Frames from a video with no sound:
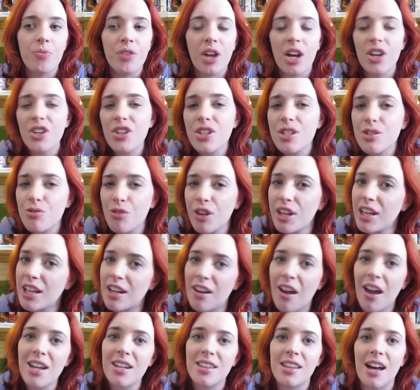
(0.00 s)
I just really
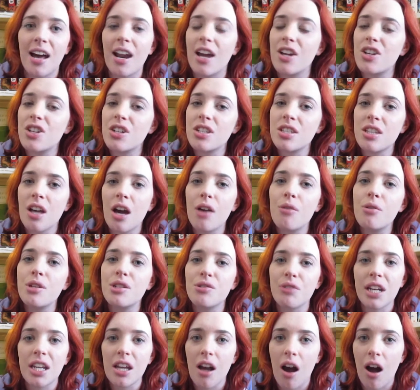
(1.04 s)
liked that. I just thought it
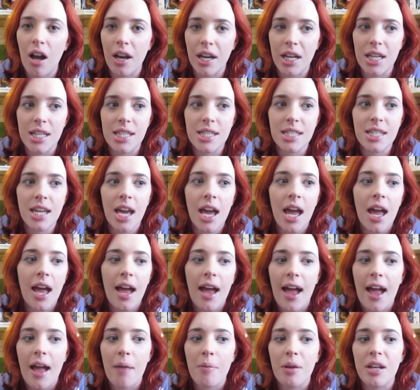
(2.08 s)
was really honest
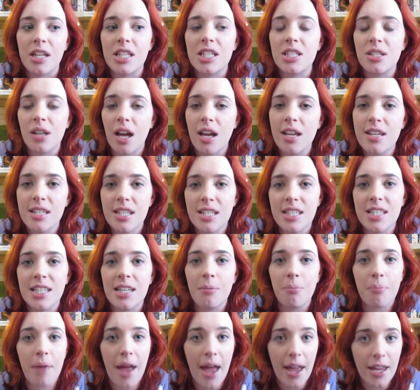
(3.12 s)
um, and it's nice to
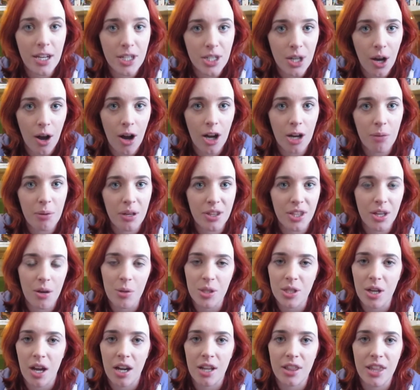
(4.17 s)
see men talk about
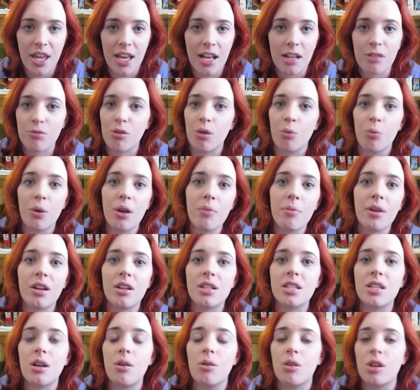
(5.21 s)
those kind of things where women are
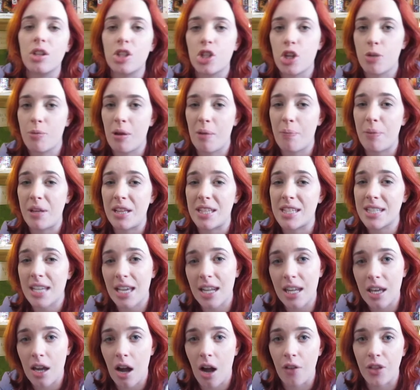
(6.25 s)
so concerned about being
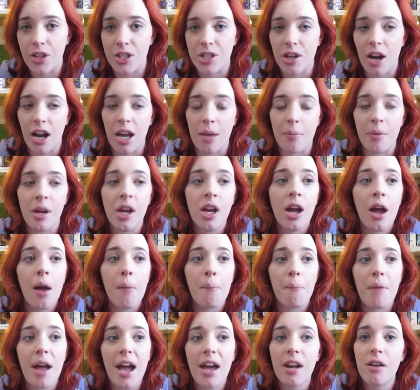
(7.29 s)
skinny all the time.
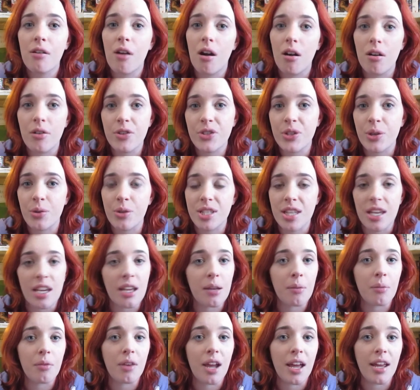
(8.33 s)
Men are also
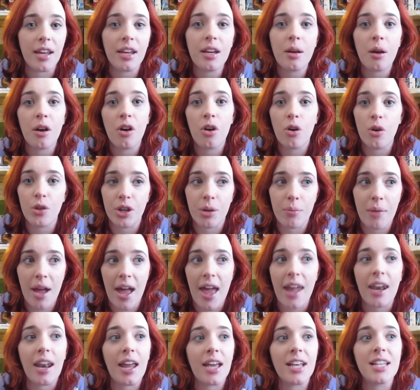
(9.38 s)
seen like other
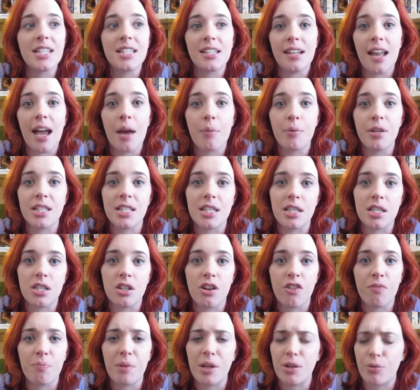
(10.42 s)
men like celebrities and
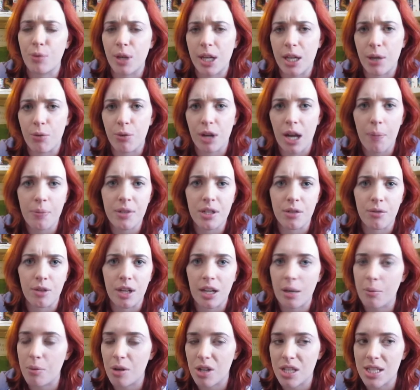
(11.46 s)
stuff being really ripped and
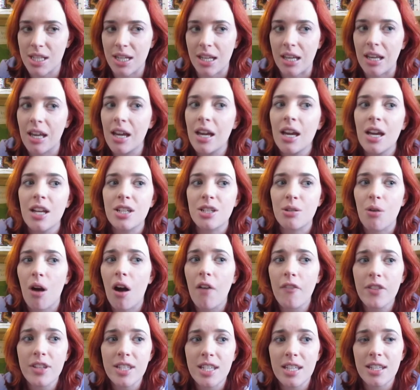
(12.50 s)
really muscly. So
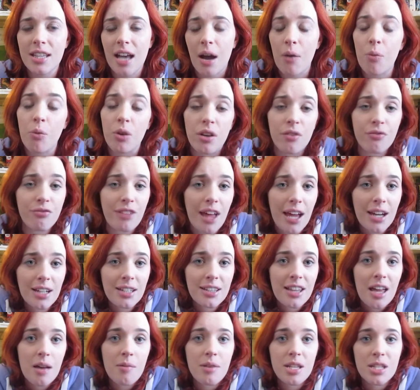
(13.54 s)
obviously that would
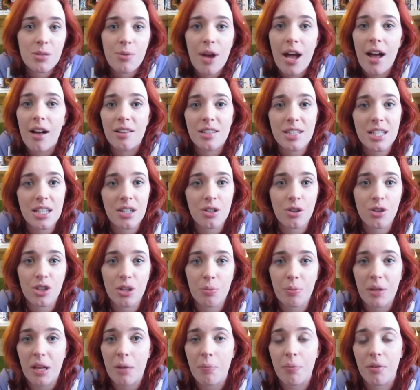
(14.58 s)
affect them as well and seeing other
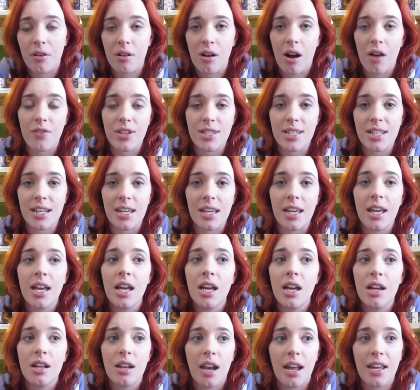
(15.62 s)
people obviously
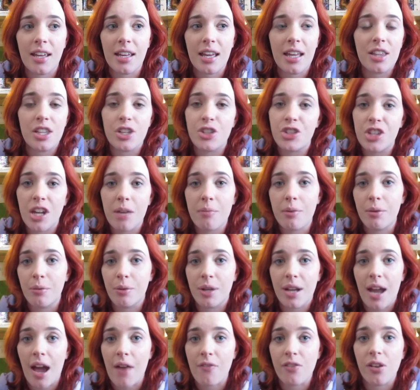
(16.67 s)
like in the gym or
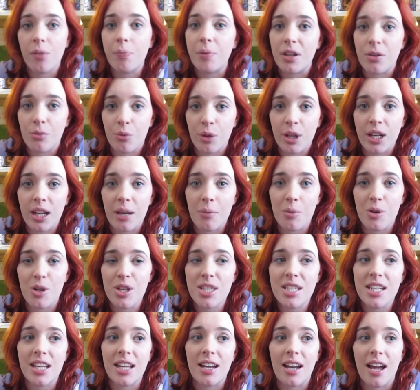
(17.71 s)
whatever being really
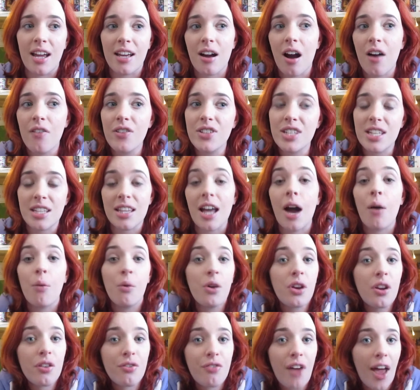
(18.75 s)
muscly like obviously that
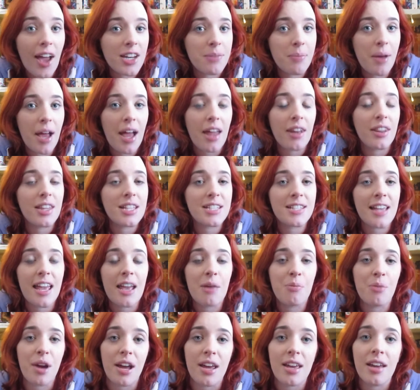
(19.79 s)
would affect men the
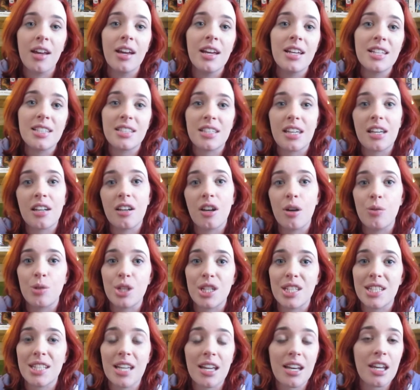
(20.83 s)
same way seeing loads
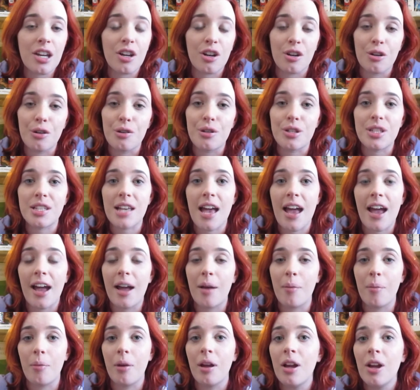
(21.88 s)
of skinny girls
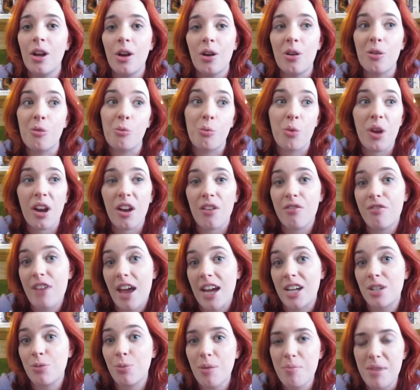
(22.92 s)
um, will
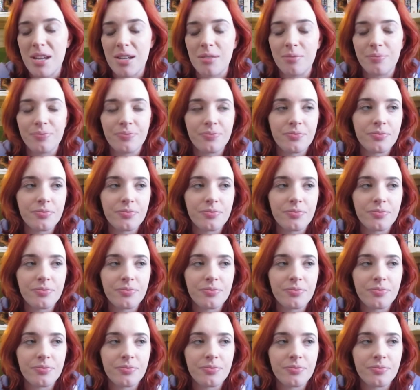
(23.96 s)
affect women.